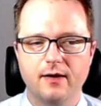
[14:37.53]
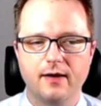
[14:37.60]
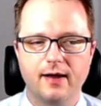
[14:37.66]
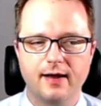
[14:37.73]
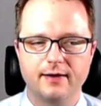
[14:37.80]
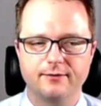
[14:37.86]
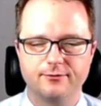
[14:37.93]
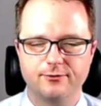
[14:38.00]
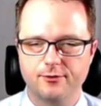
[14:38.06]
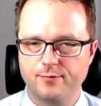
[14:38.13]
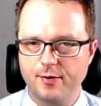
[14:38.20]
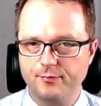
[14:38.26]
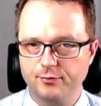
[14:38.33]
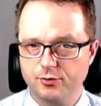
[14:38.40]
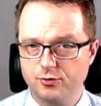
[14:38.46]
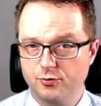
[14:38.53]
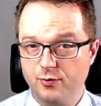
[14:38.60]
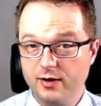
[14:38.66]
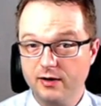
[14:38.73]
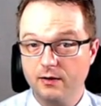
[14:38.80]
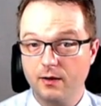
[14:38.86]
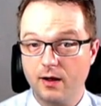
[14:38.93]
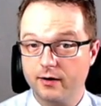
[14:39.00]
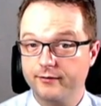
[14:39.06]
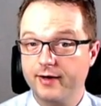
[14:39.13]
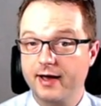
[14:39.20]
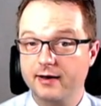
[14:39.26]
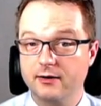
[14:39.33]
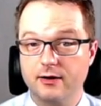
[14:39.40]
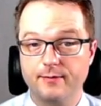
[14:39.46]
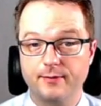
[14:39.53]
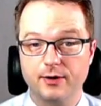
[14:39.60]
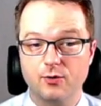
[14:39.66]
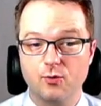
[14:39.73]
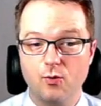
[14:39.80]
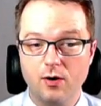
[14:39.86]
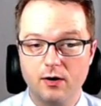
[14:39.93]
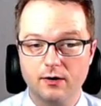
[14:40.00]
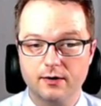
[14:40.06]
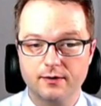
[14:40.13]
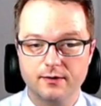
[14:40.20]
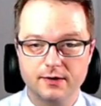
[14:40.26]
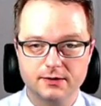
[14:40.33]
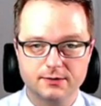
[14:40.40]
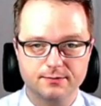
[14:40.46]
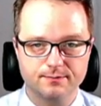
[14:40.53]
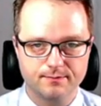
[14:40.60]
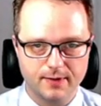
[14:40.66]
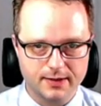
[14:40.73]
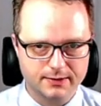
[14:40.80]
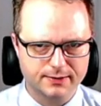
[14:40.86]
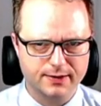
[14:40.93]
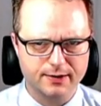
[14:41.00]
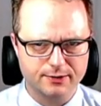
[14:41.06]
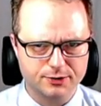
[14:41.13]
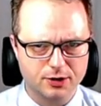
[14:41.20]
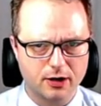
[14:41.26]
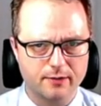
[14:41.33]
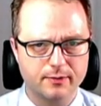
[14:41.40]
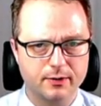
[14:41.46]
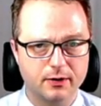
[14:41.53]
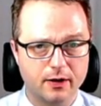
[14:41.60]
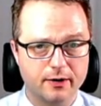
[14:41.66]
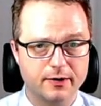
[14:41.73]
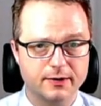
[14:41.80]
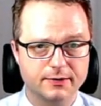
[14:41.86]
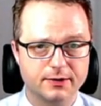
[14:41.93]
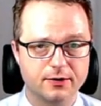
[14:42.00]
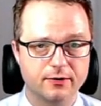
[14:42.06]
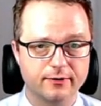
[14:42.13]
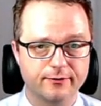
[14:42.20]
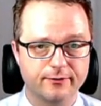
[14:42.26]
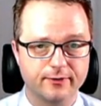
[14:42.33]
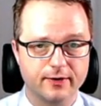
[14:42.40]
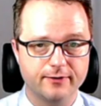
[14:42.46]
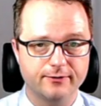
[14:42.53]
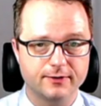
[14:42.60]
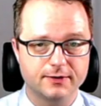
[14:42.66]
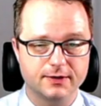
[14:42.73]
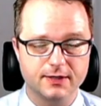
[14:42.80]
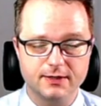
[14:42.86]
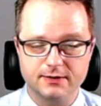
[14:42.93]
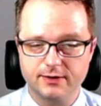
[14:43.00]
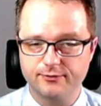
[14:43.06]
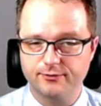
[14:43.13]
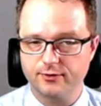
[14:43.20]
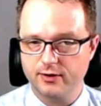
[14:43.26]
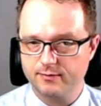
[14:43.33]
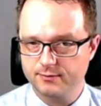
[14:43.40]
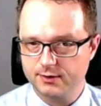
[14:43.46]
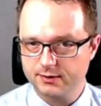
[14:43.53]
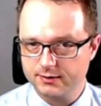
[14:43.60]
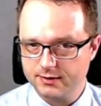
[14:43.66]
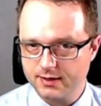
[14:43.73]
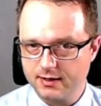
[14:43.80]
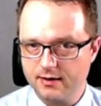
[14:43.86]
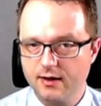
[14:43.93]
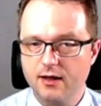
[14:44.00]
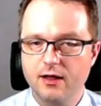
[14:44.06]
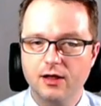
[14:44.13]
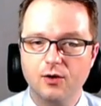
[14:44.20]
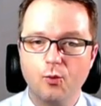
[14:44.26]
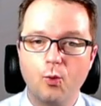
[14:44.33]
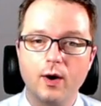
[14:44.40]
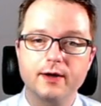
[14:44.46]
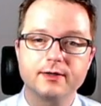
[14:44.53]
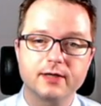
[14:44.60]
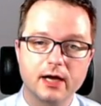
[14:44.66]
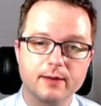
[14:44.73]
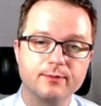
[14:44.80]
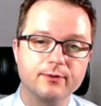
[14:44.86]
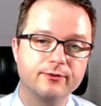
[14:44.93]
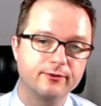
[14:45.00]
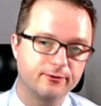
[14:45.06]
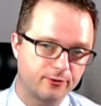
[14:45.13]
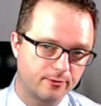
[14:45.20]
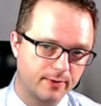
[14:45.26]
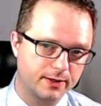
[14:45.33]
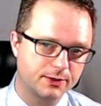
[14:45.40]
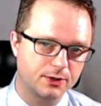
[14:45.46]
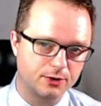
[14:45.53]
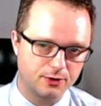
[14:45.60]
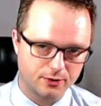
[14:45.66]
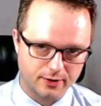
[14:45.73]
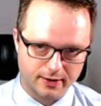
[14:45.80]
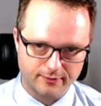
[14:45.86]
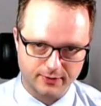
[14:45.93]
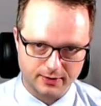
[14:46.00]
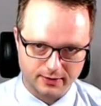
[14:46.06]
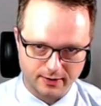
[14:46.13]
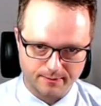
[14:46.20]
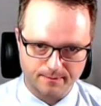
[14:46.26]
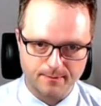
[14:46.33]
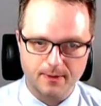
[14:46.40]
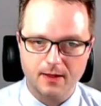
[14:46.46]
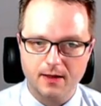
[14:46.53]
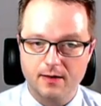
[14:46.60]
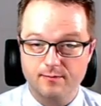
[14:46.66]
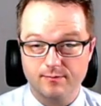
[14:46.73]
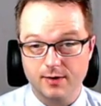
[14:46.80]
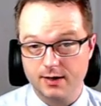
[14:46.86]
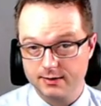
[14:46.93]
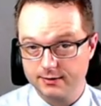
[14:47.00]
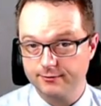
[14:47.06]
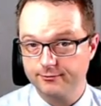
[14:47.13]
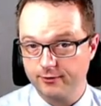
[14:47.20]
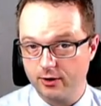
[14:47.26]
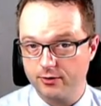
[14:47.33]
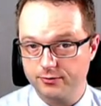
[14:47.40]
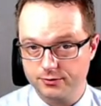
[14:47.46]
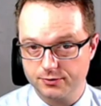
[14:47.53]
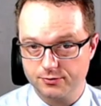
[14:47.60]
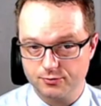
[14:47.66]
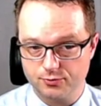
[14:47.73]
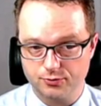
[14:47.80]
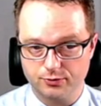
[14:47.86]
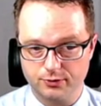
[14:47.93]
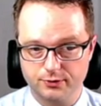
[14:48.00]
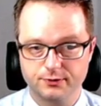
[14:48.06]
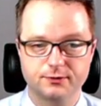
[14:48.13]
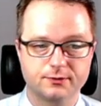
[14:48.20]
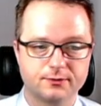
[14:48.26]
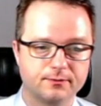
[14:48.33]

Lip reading: And for people who read a lot of academic work, this makes their job a lot easier if it's easy for them to see what type of information you're giving them because it follows the rules.